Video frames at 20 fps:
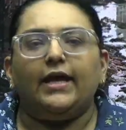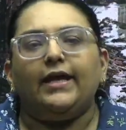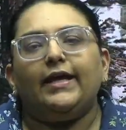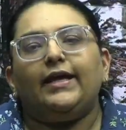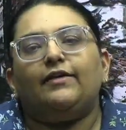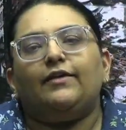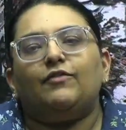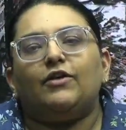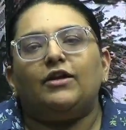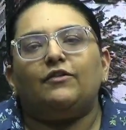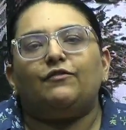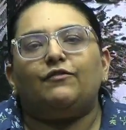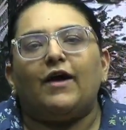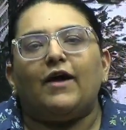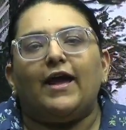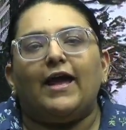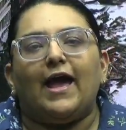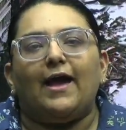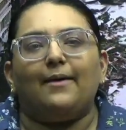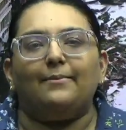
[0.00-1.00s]
Even if I
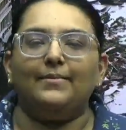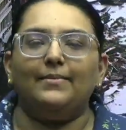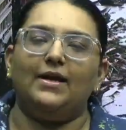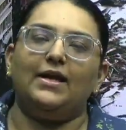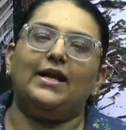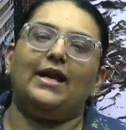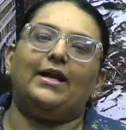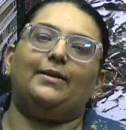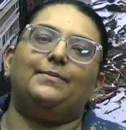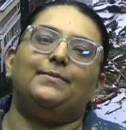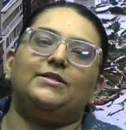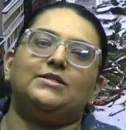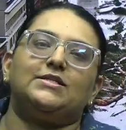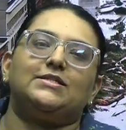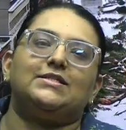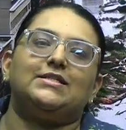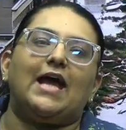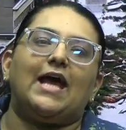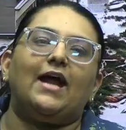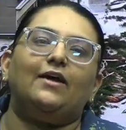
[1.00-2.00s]
am, let me
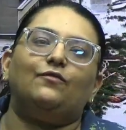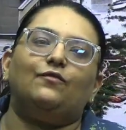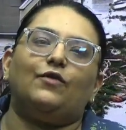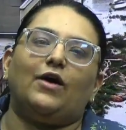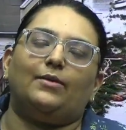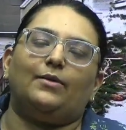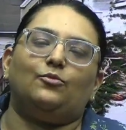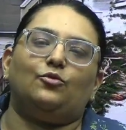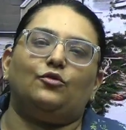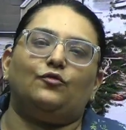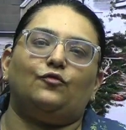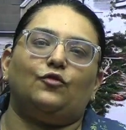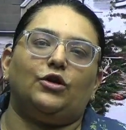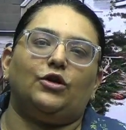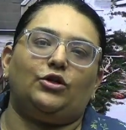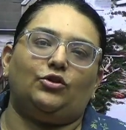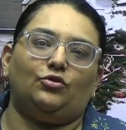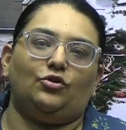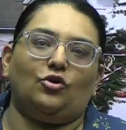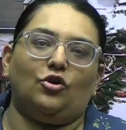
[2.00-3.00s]
just add one more word
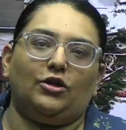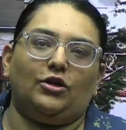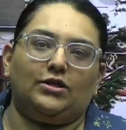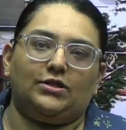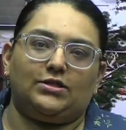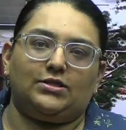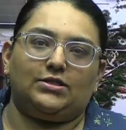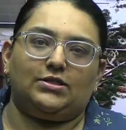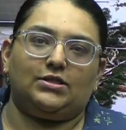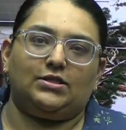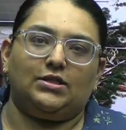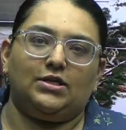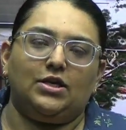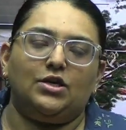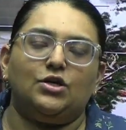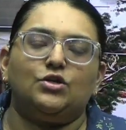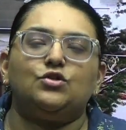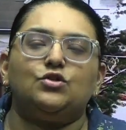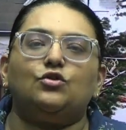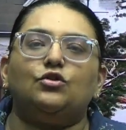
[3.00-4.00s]
to your list.
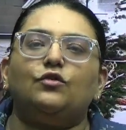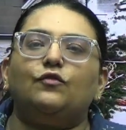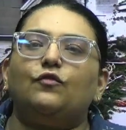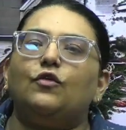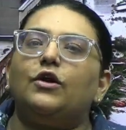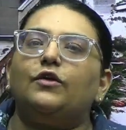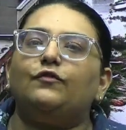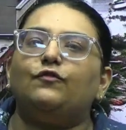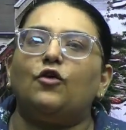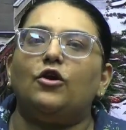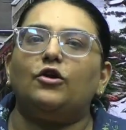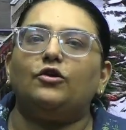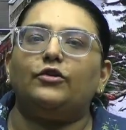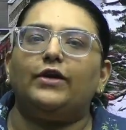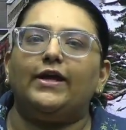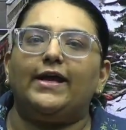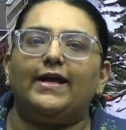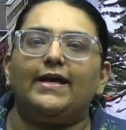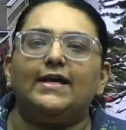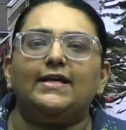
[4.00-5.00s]
So the word for
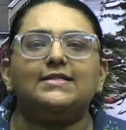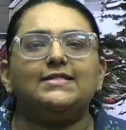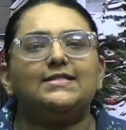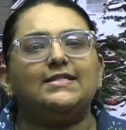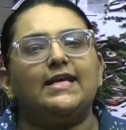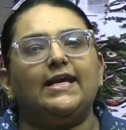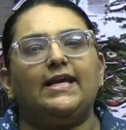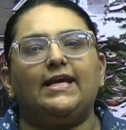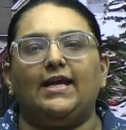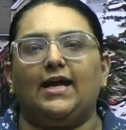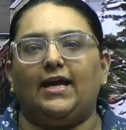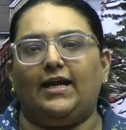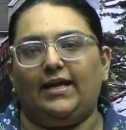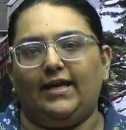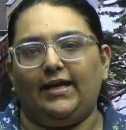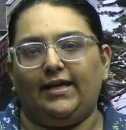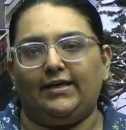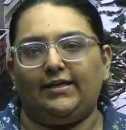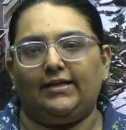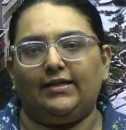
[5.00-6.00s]
today is
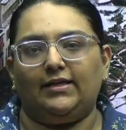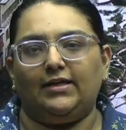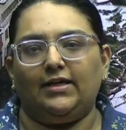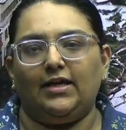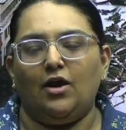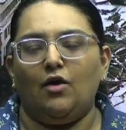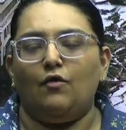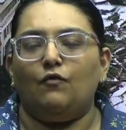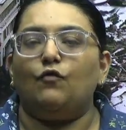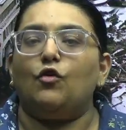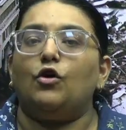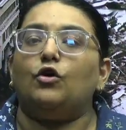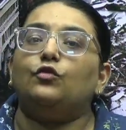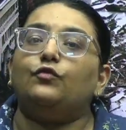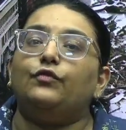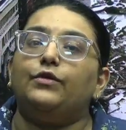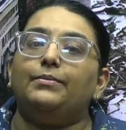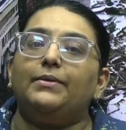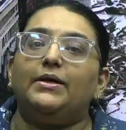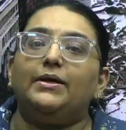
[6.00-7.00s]
inundate. What do
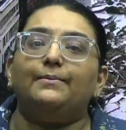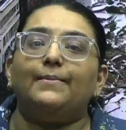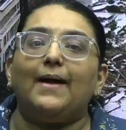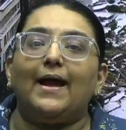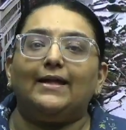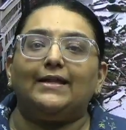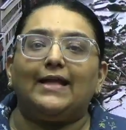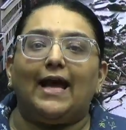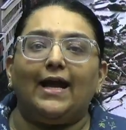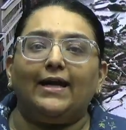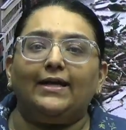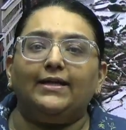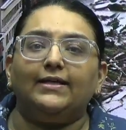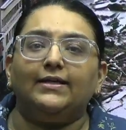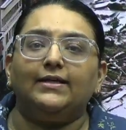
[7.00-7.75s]
we mean by that?